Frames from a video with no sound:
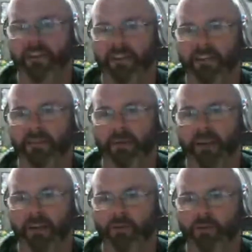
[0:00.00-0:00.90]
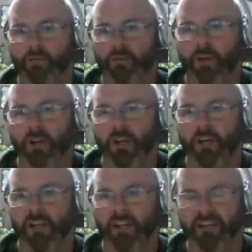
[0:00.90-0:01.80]
anybody who
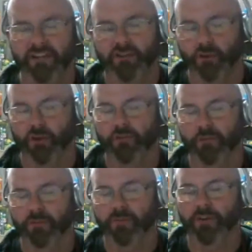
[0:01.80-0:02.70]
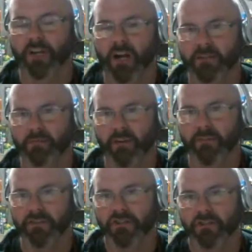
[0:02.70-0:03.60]
it deterred from doing cosplay
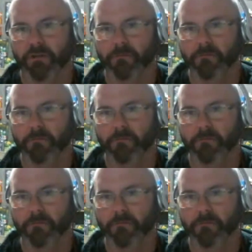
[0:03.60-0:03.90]
this year?